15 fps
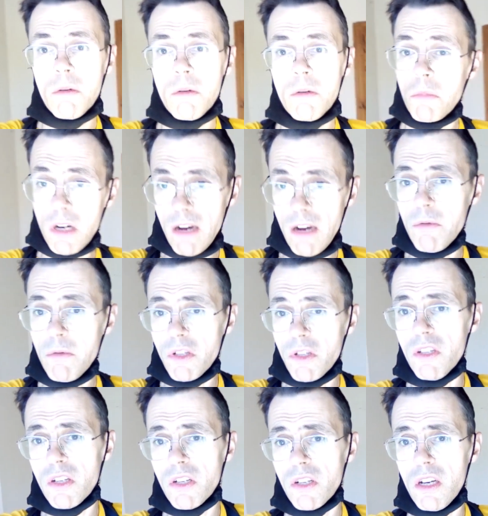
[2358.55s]
But I was
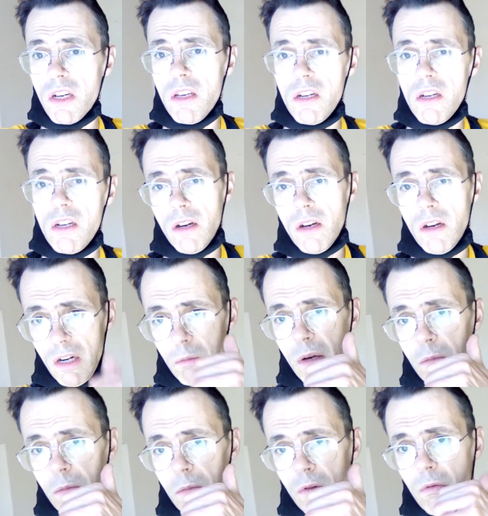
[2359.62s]
inside here. I
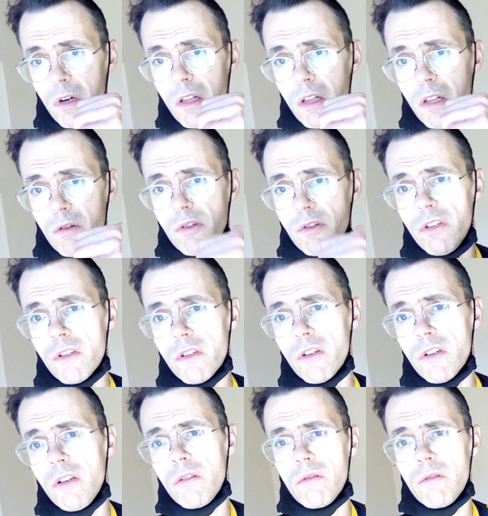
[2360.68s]
remember what it looks
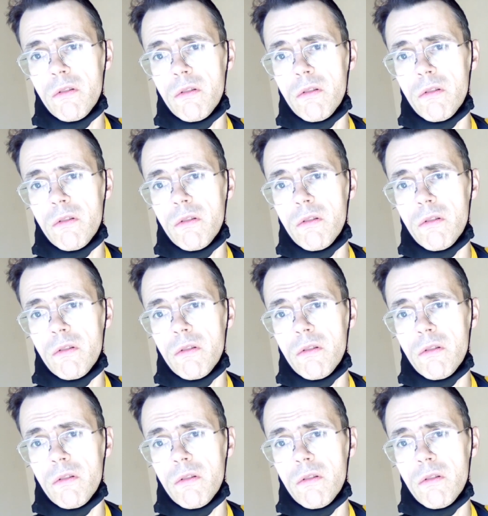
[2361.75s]
inside of.